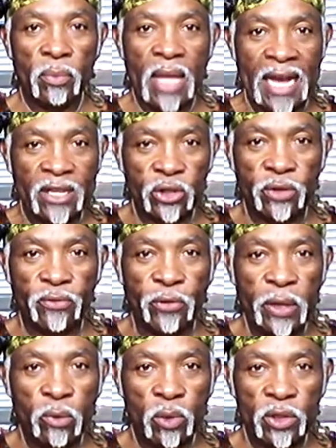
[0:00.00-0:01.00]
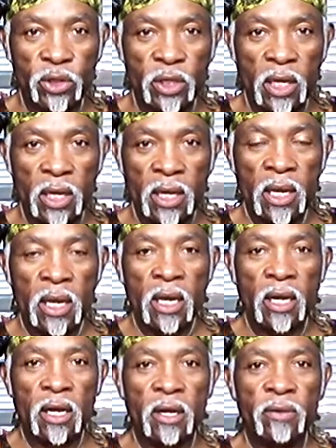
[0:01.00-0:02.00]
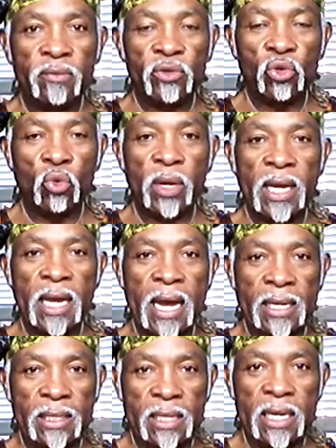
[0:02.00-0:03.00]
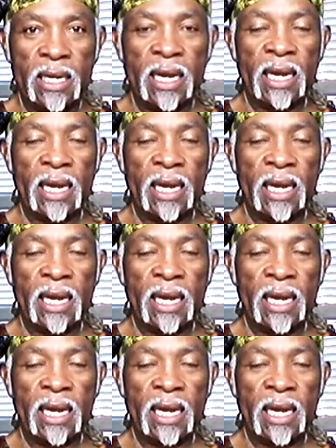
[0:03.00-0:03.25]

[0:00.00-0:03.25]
That's the frequency of 2018.